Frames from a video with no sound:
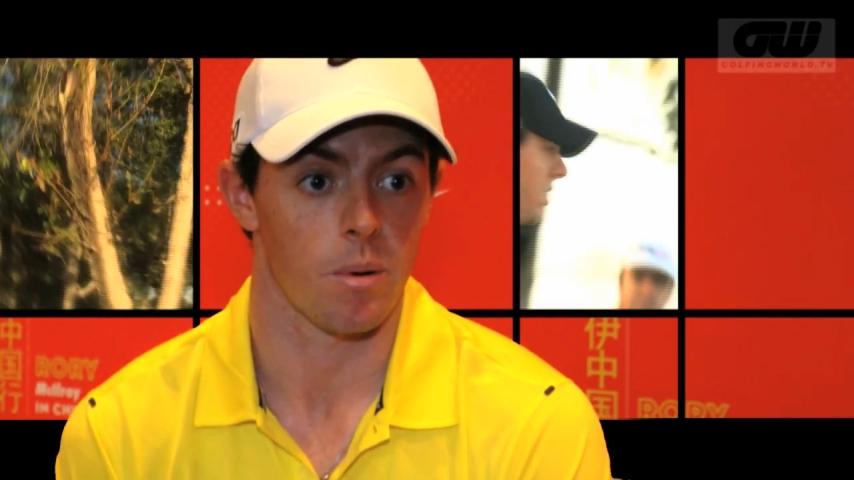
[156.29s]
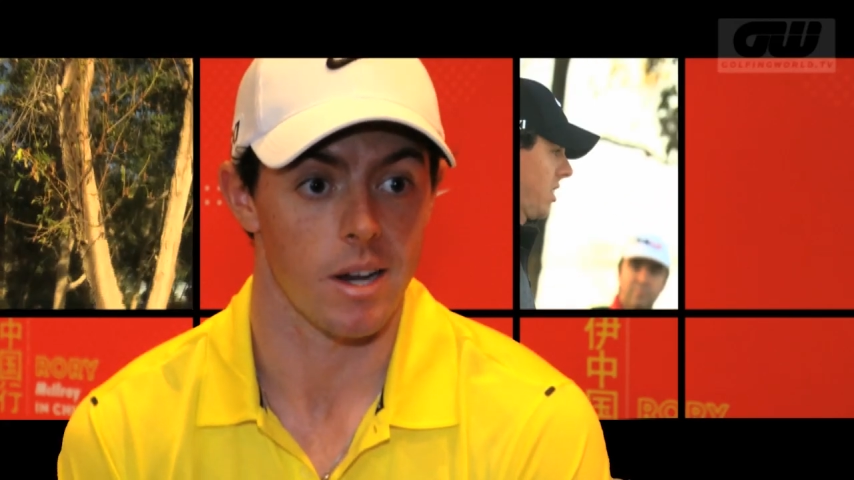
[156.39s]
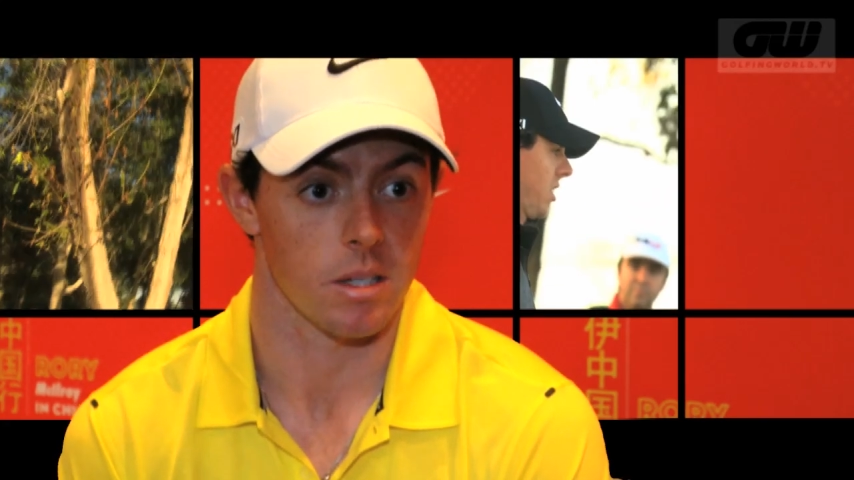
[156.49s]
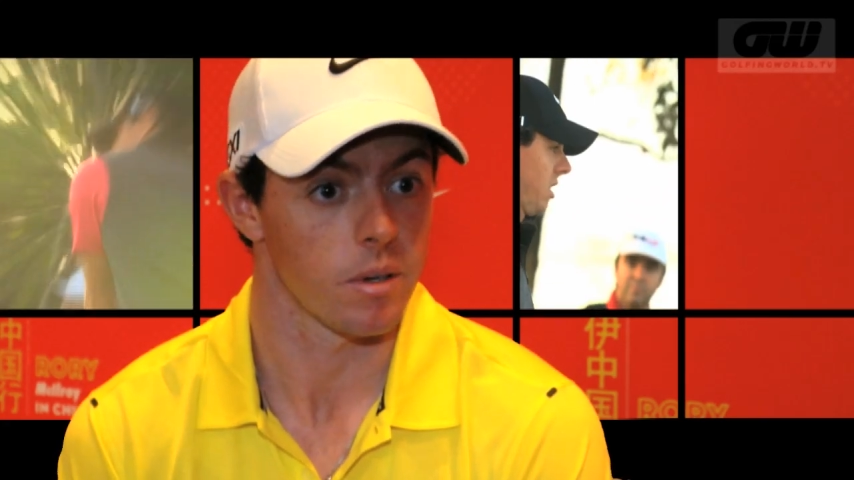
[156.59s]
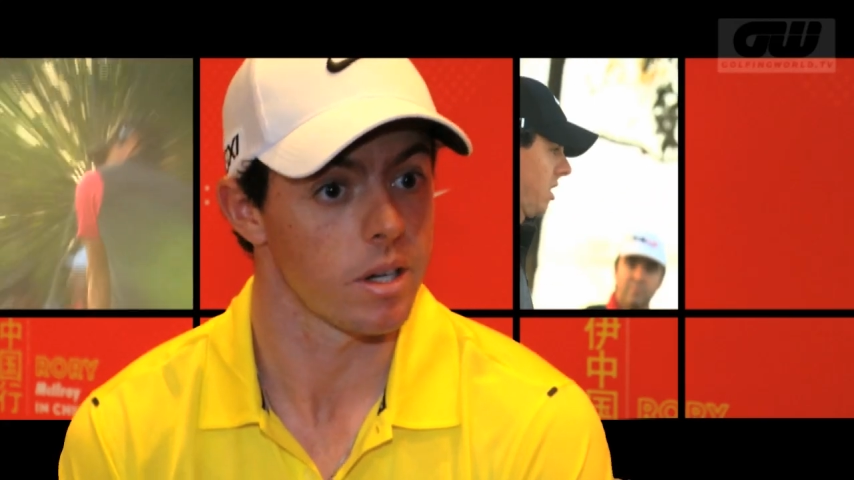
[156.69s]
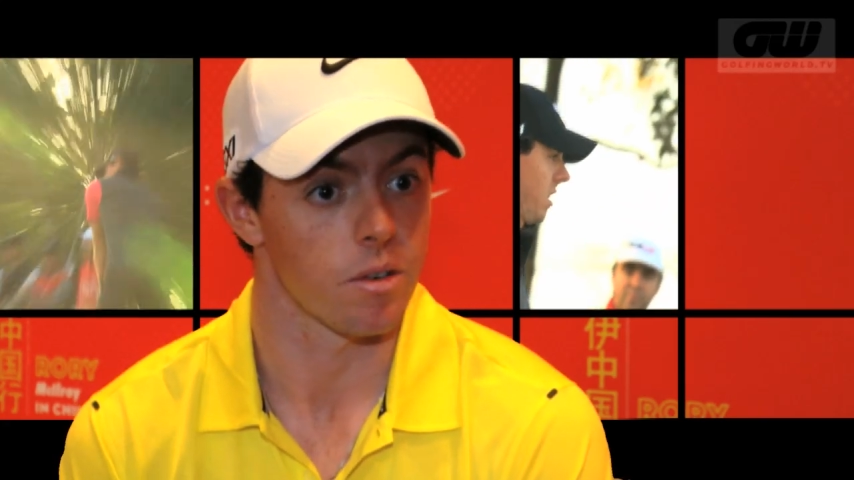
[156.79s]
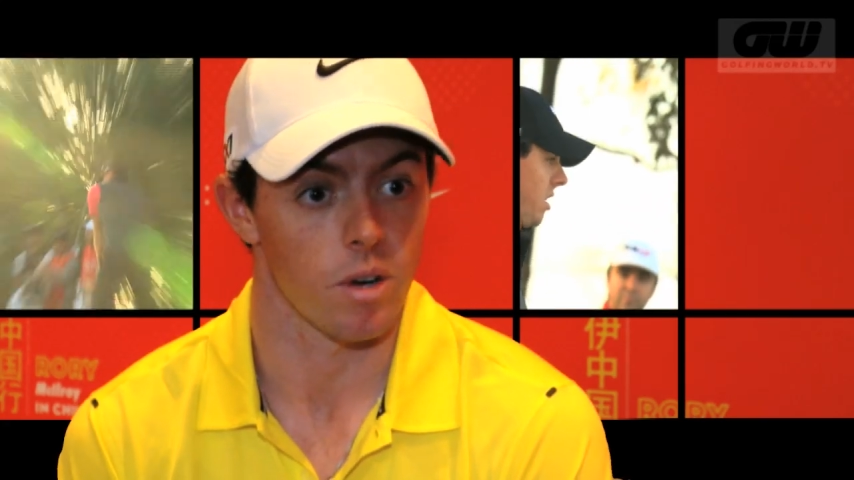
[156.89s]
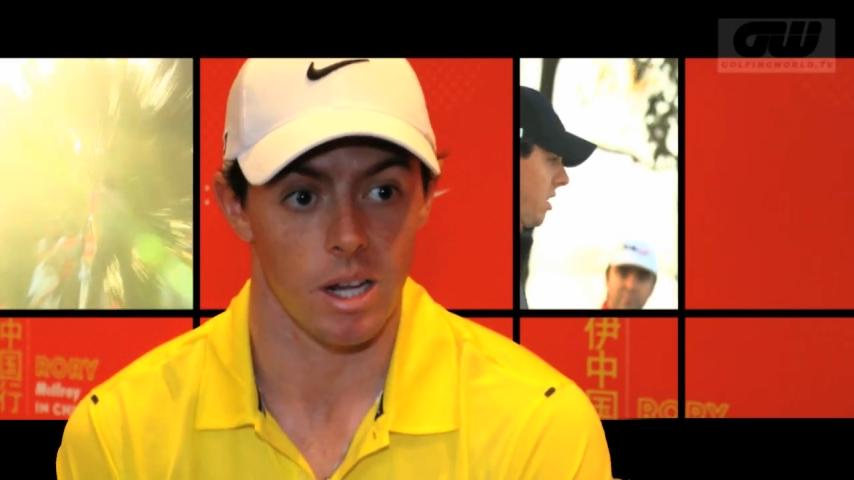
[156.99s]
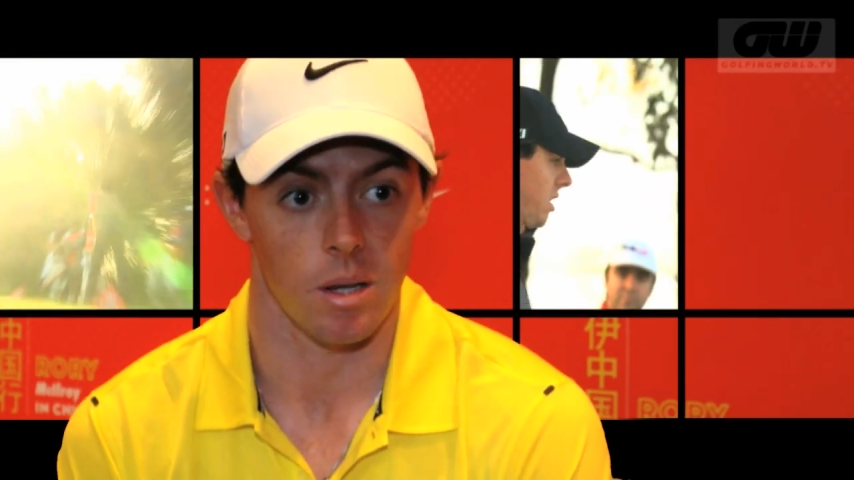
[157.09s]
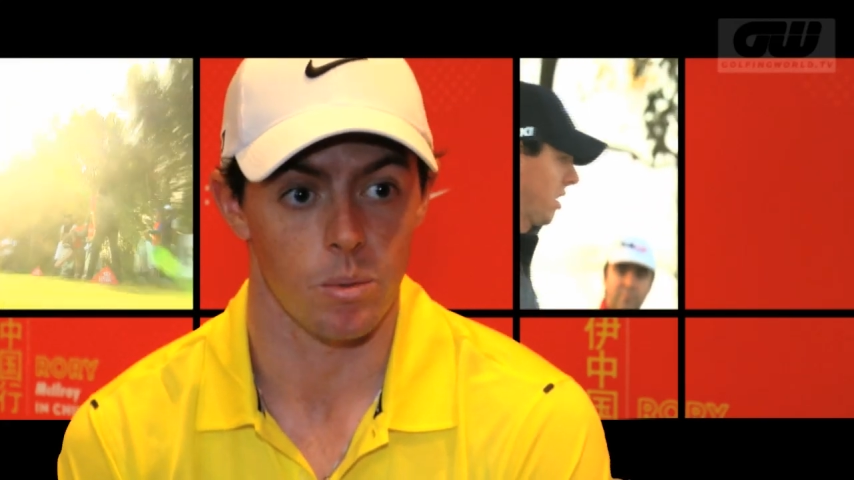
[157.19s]
prize money and
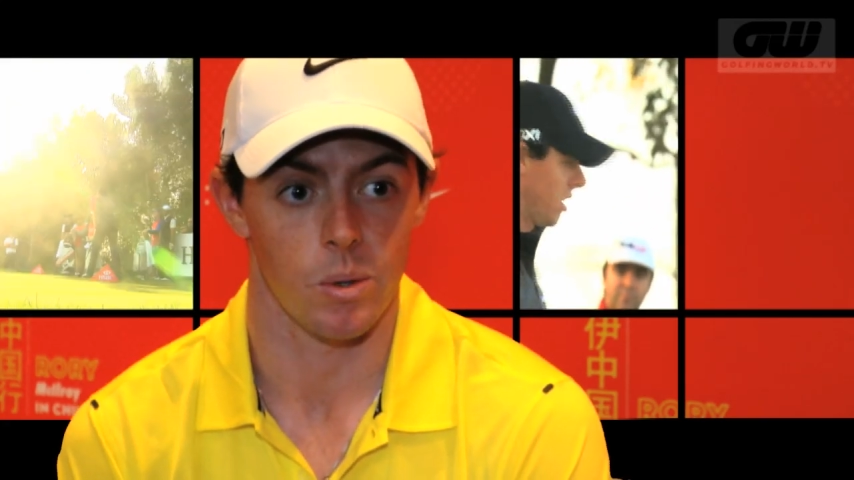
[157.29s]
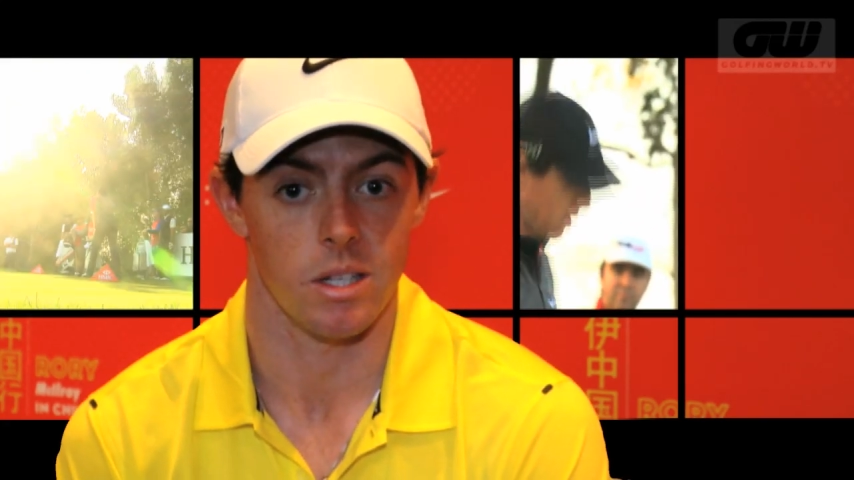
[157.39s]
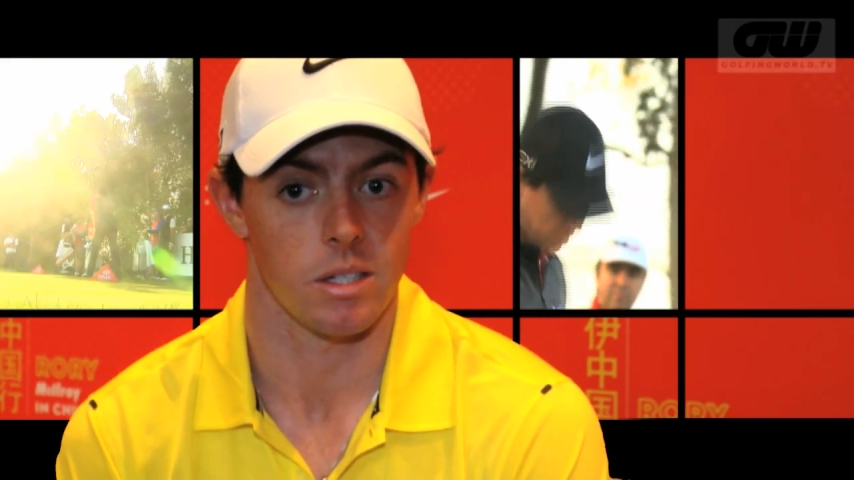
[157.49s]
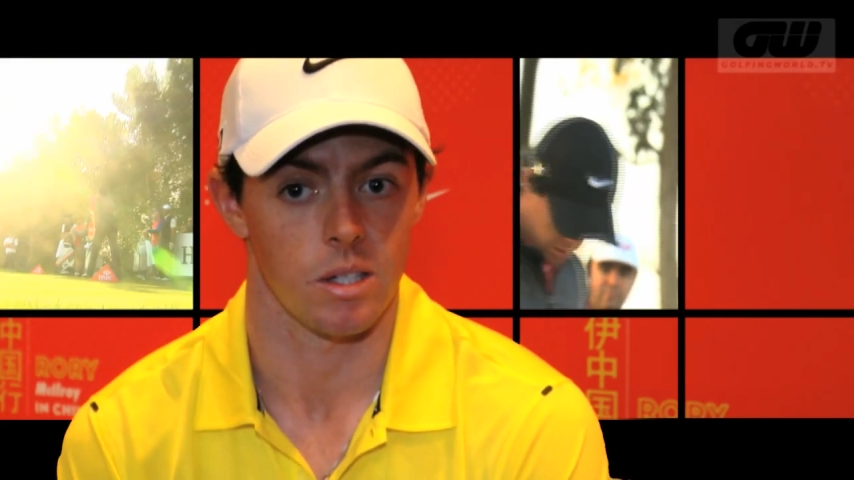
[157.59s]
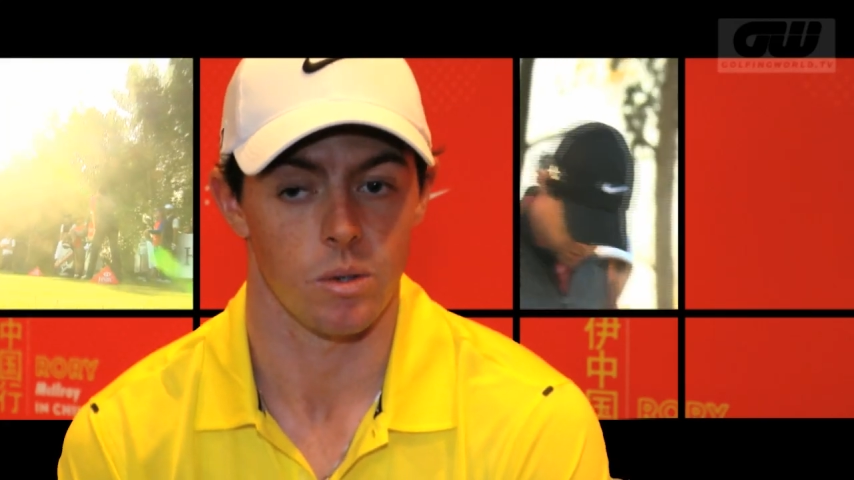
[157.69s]
ranking points.